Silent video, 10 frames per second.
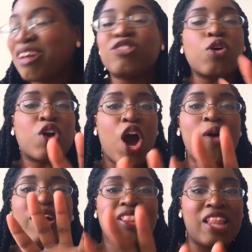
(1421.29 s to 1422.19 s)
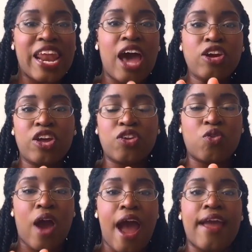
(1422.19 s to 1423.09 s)
So go, let out a good
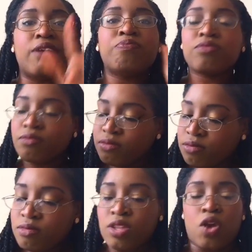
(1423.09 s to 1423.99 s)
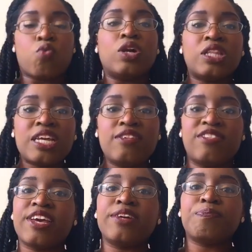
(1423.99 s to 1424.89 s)
cry,
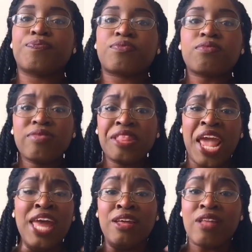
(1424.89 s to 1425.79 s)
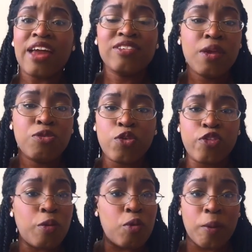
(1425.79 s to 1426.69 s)
release it. And a lot of times you
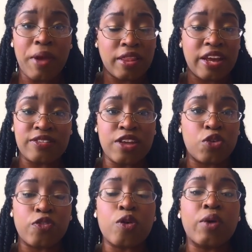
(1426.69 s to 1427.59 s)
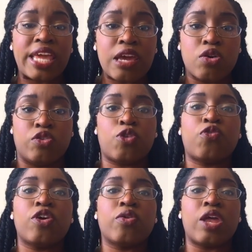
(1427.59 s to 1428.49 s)
feel more, like I said, you feel healed. You
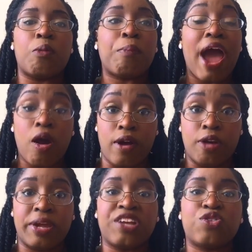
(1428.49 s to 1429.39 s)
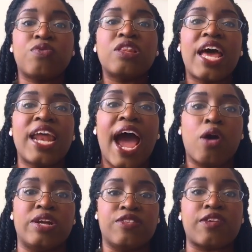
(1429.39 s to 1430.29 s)
feel empowered because you've let
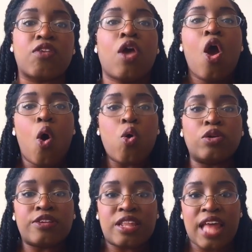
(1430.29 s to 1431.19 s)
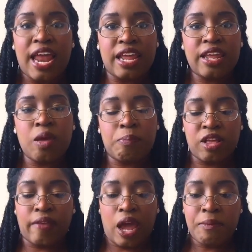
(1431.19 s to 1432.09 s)
out instead of holding that in and
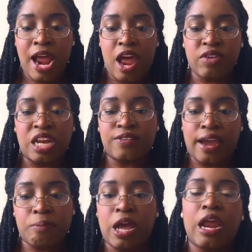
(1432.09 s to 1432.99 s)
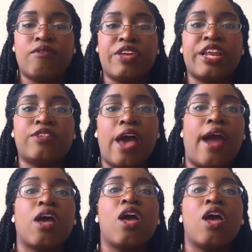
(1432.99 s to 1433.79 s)
being like, I'm not having an attack. I'm not having an attack.